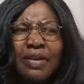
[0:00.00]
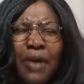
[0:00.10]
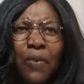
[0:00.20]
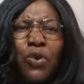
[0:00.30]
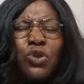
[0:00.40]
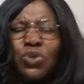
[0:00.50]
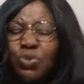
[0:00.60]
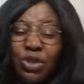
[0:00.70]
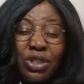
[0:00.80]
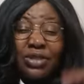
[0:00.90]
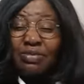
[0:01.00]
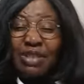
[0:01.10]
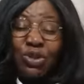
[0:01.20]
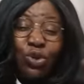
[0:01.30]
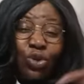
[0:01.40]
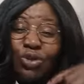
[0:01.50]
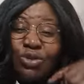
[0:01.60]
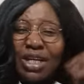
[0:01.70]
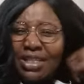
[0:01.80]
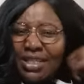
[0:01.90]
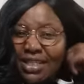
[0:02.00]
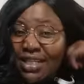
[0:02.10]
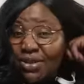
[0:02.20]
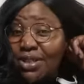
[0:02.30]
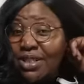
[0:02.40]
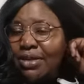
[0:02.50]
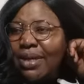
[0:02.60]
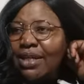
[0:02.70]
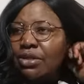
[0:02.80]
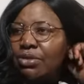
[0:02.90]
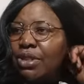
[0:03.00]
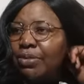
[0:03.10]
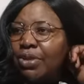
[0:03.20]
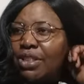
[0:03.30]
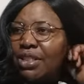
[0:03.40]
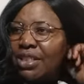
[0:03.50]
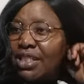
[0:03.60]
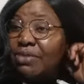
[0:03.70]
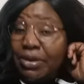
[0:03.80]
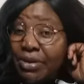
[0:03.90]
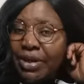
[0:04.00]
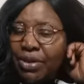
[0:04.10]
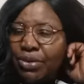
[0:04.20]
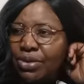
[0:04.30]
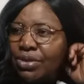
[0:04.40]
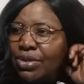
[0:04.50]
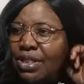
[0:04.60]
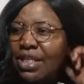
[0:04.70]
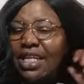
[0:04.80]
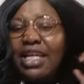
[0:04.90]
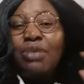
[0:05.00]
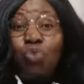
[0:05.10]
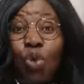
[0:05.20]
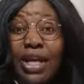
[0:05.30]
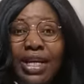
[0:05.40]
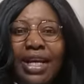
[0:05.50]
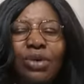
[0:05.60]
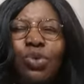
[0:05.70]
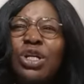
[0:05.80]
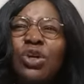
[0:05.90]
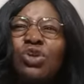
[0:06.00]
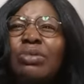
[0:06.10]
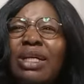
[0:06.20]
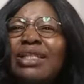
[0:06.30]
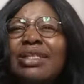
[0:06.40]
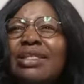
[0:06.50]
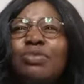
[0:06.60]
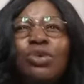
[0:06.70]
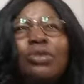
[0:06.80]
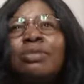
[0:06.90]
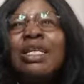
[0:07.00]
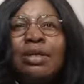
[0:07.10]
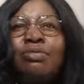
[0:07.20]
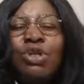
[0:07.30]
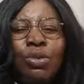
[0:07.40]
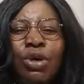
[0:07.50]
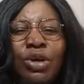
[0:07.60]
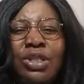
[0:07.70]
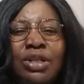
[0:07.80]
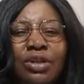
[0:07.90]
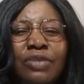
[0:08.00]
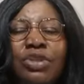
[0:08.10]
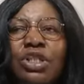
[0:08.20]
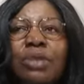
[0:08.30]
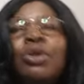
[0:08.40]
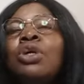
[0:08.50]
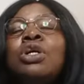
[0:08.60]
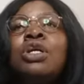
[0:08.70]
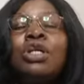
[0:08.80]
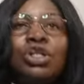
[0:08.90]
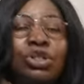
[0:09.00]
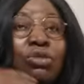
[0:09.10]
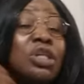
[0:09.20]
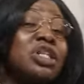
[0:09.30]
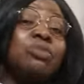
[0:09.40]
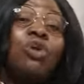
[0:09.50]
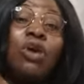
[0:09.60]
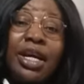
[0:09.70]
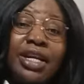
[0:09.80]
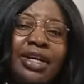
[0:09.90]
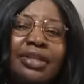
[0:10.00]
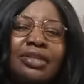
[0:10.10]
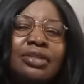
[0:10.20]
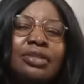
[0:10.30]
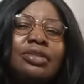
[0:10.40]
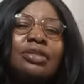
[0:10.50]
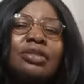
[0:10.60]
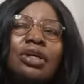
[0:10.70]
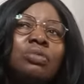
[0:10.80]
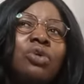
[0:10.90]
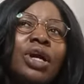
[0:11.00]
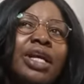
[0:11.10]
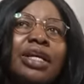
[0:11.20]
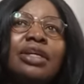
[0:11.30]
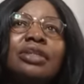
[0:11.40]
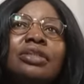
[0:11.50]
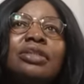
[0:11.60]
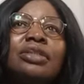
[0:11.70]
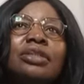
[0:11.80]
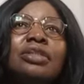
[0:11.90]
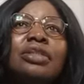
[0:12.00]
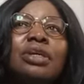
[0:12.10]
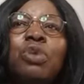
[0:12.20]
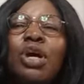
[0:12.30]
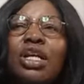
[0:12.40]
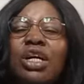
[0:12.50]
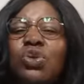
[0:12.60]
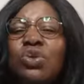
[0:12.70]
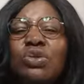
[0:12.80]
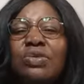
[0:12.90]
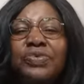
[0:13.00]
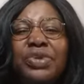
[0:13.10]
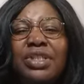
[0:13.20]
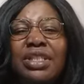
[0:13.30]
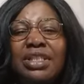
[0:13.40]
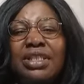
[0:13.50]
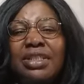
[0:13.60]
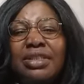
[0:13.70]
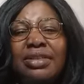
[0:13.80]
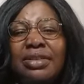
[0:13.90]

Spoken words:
I want to, but me, I told you and see, there's something they normally do with the body. It's very, very good. Epo, yeah, only cotton man she see what. Mi mo ran ti kan fin se mo she wants epo ogede also good for the